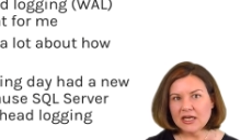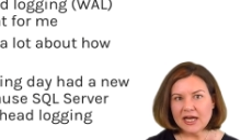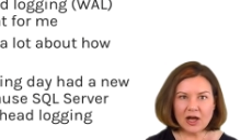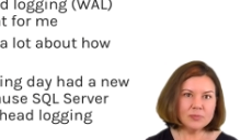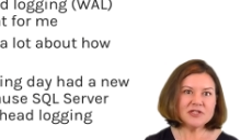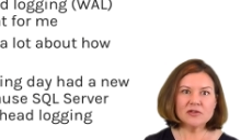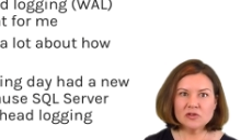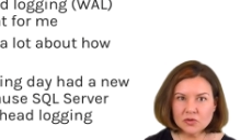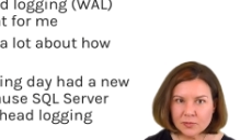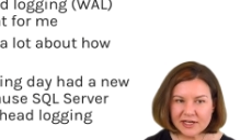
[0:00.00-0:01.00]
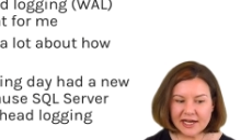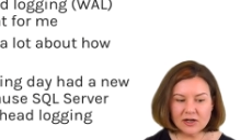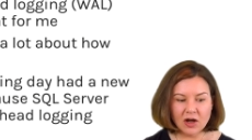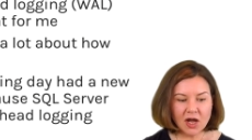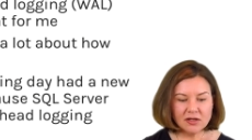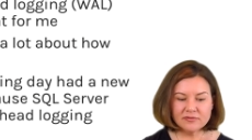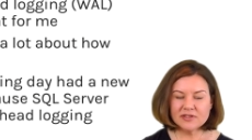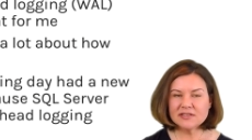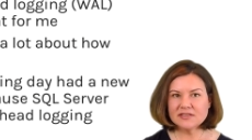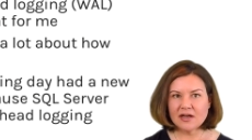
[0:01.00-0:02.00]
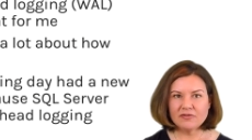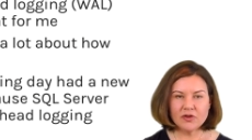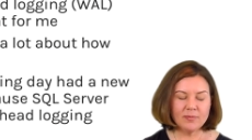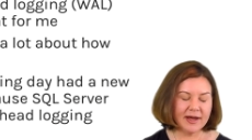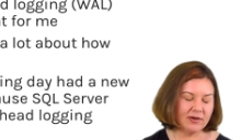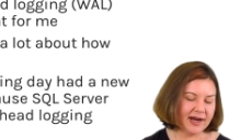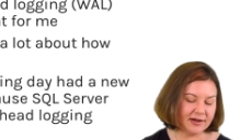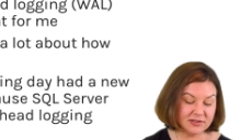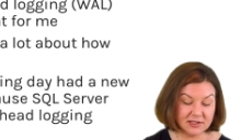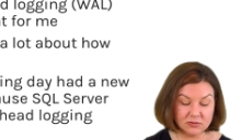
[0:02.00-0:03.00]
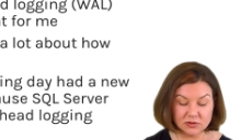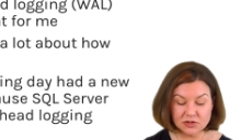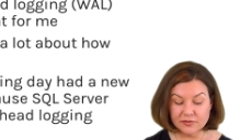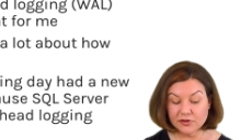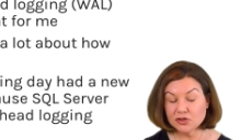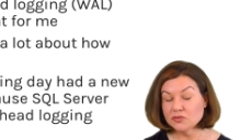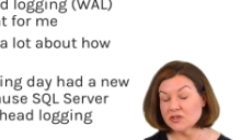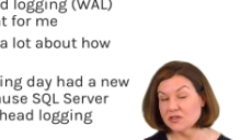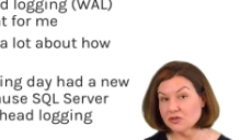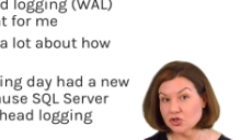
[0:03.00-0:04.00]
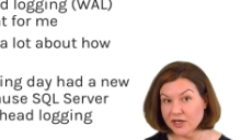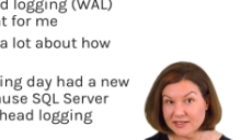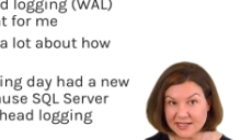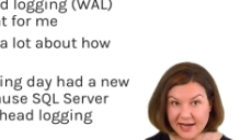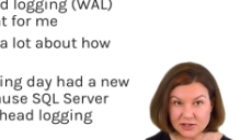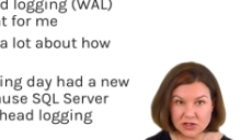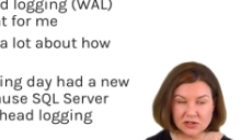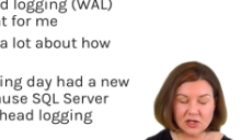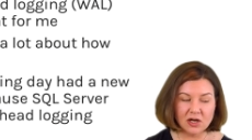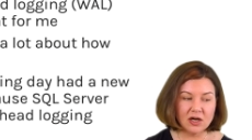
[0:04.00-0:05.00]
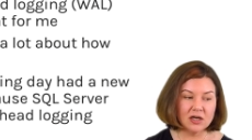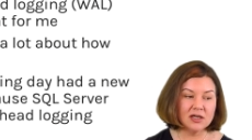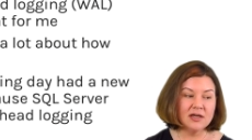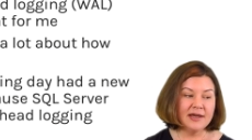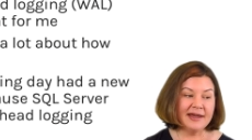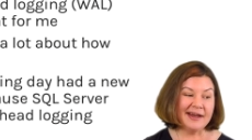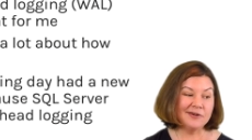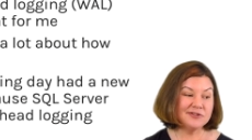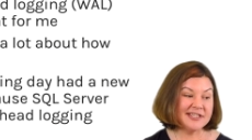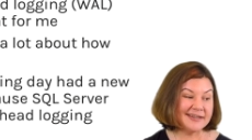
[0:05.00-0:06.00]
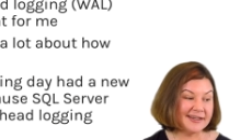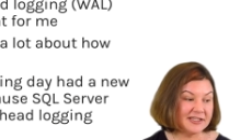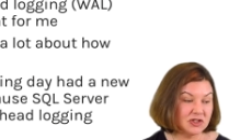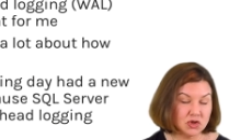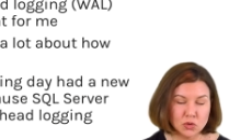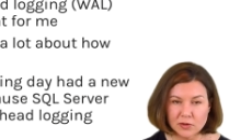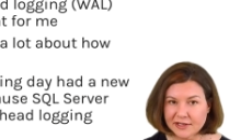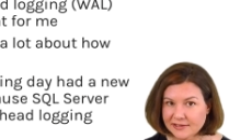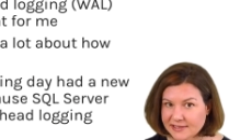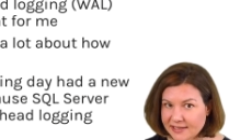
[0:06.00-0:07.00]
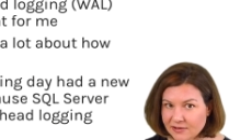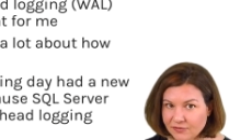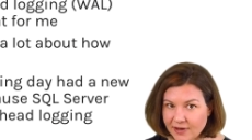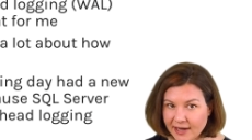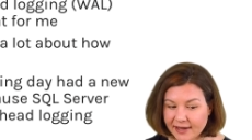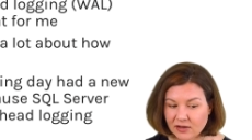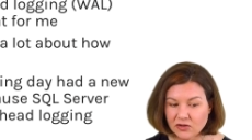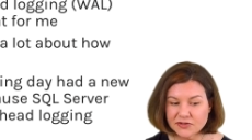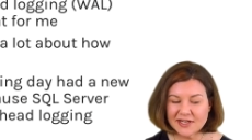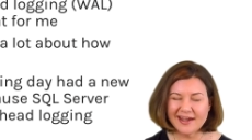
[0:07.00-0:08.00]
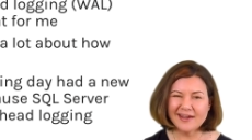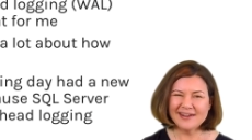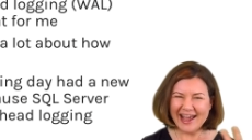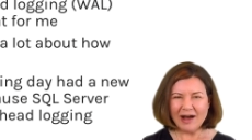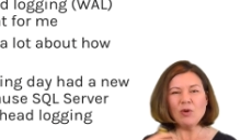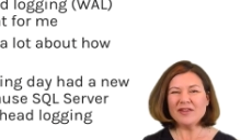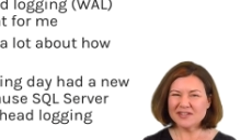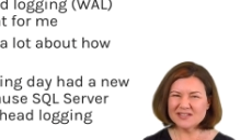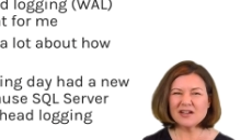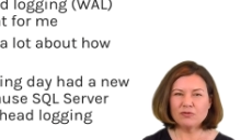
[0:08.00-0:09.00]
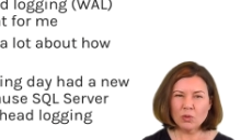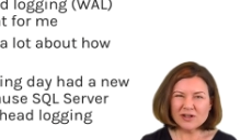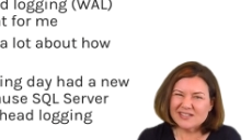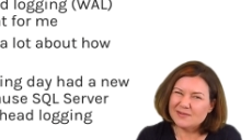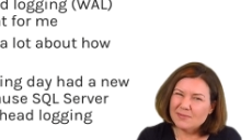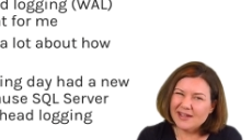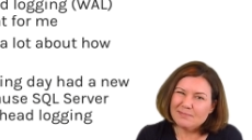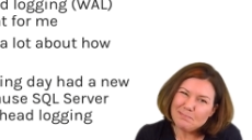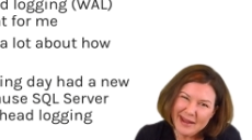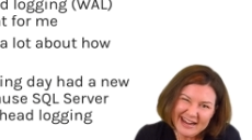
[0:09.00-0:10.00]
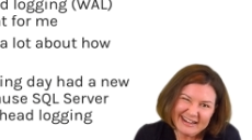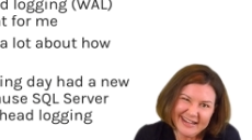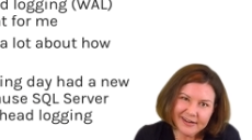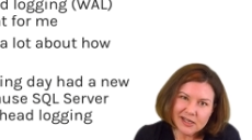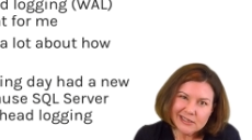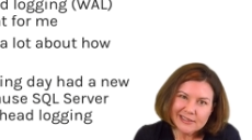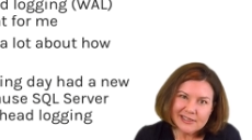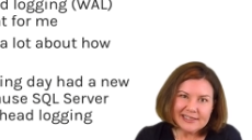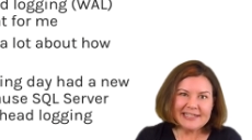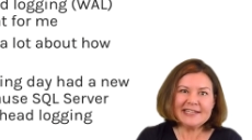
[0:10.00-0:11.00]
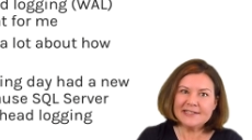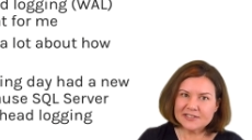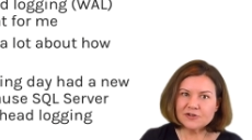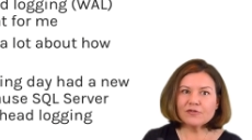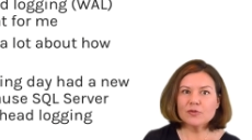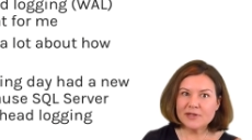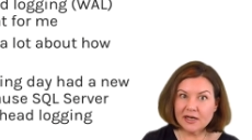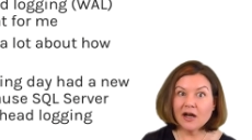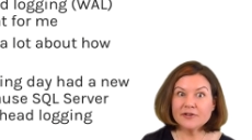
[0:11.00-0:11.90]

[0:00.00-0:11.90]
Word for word: helped illuminate all of this stuff about how SQL Server uses the transaction log, how data is stored in data files, and how all this stuff works. It, it made it easier for me to